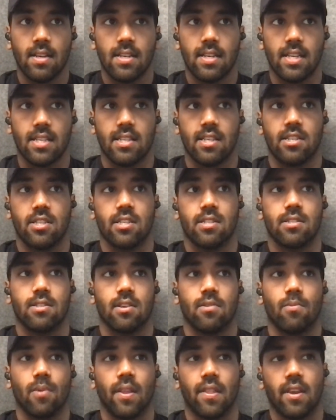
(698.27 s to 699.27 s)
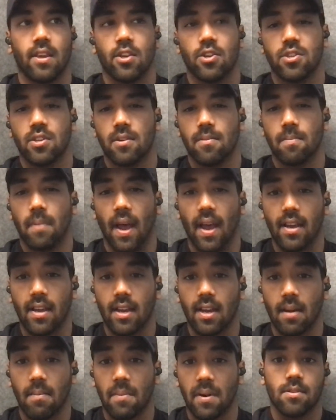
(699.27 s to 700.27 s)
decisions on whether you should back
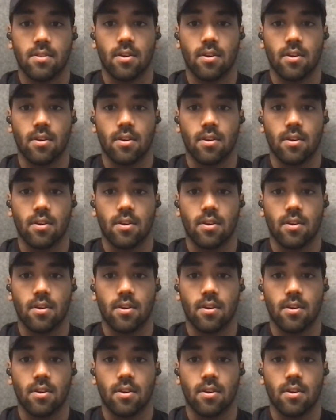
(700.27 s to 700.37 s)
a company.